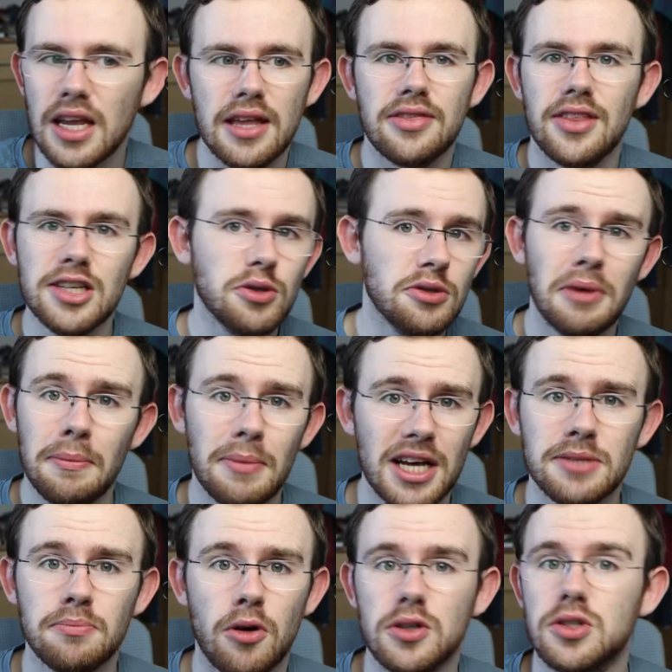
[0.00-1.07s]
This was my
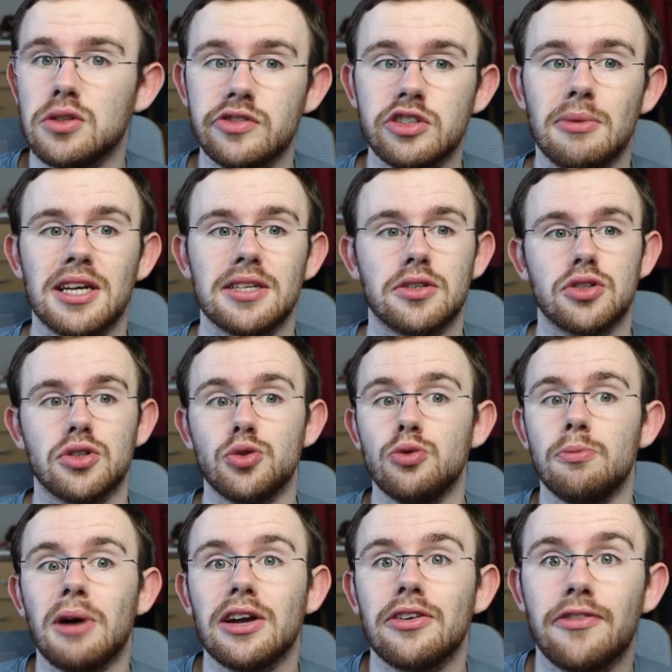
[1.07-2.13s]
best module of semester
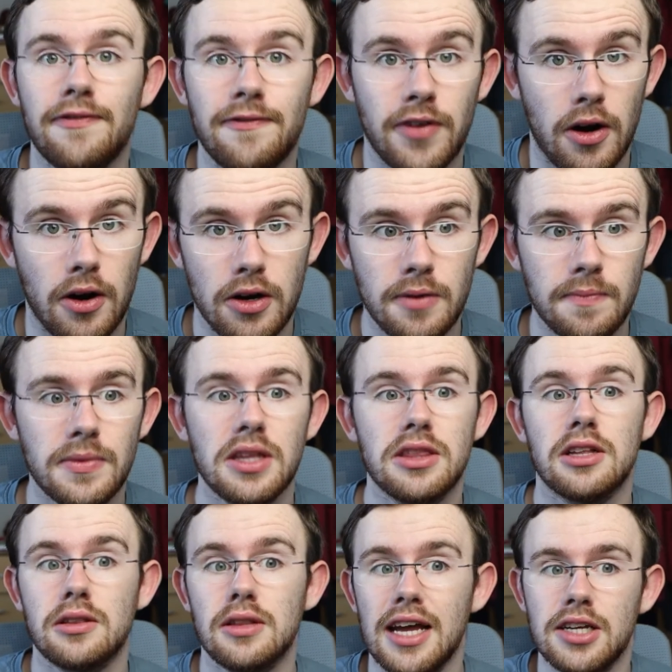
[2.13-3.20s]
two by far.
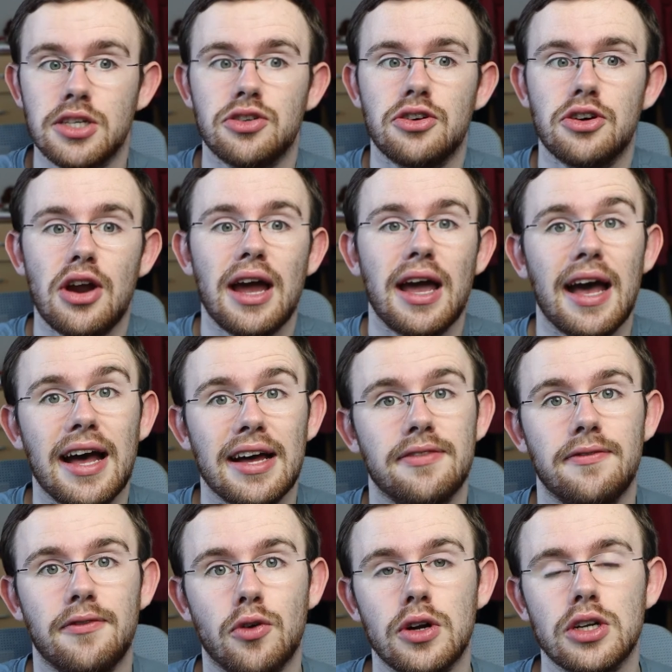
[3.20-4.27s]
The lecturer I
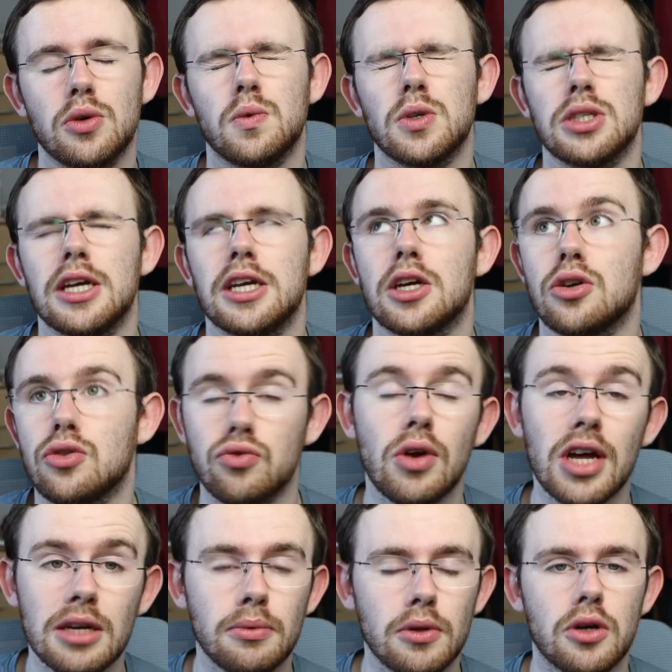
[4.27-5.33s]
had for it was
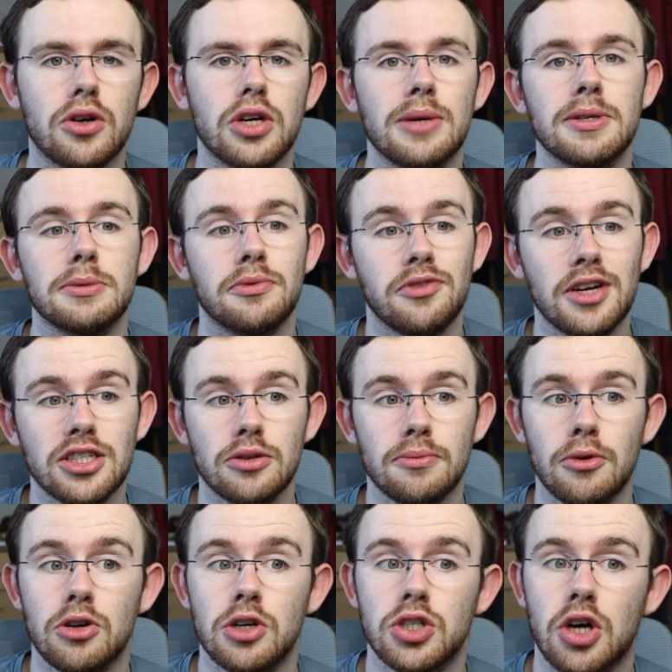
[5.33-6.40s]
incredible. Her name is Professor
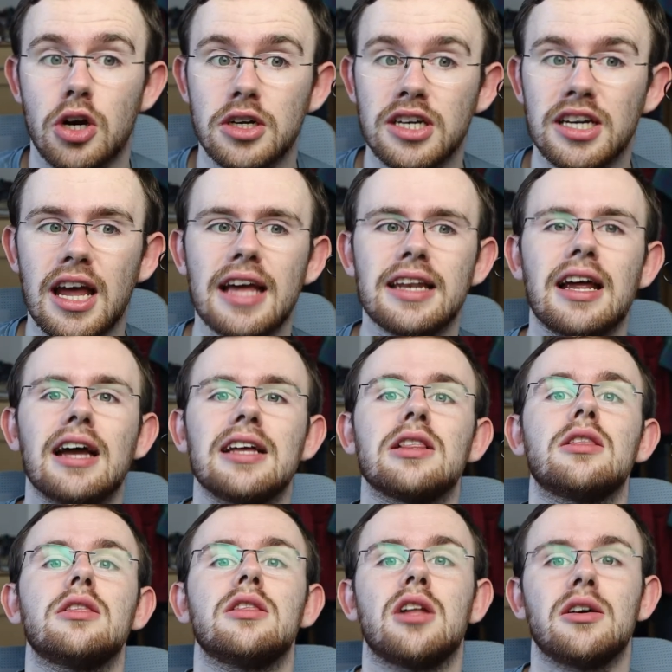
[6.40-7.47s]
Moira Jardine, and I
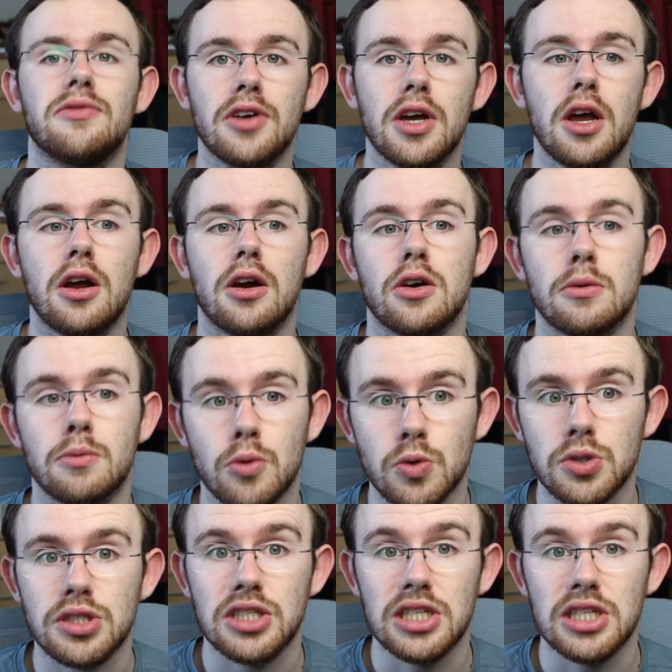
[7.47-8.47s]
love her approach